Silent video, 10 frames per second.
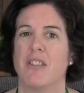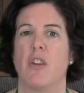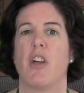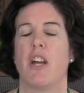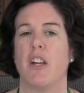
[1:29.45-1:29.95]

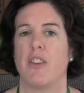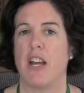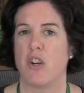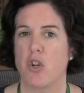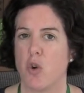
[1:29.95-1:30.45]
so that
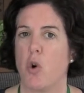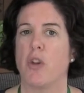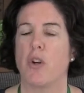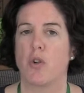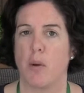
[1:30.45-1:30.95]
they ensure
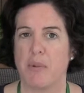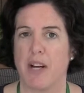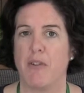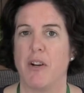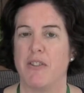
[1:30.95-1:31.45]
that crop
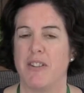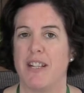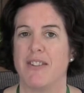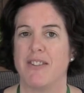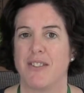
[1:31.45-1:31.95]

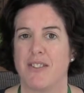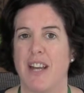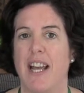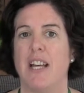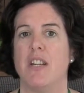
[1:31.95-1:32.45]
diversity is
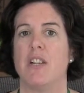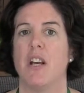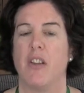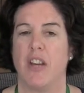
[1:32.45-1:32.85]
sustained,